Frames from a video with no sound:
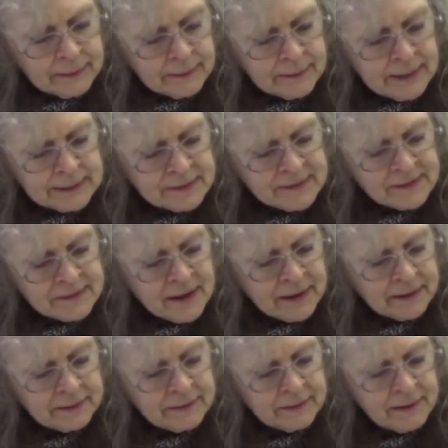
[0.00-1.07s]
They
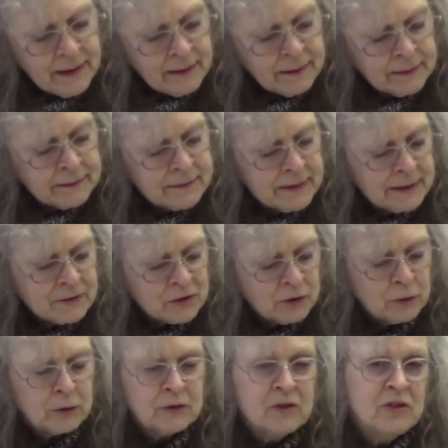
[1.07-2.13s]
said, they
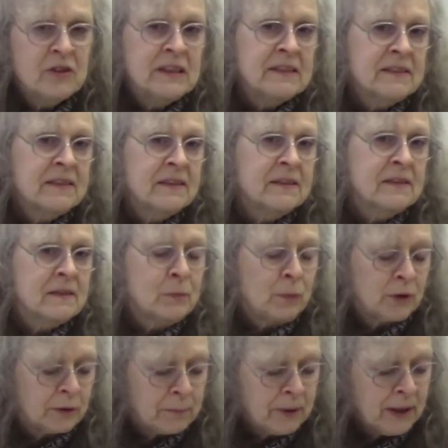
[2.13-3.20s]
told Jesus,
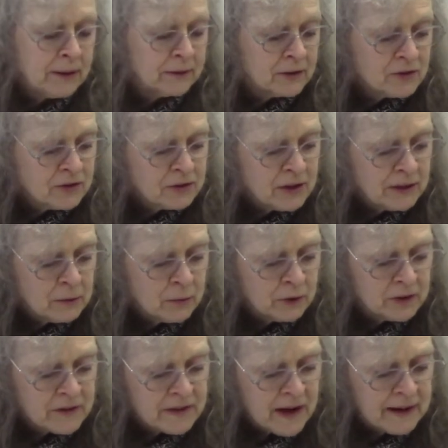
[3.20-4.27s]
"We're perishing,
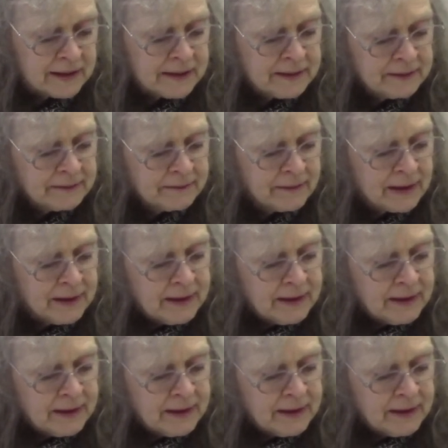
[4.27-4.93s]
we're dying."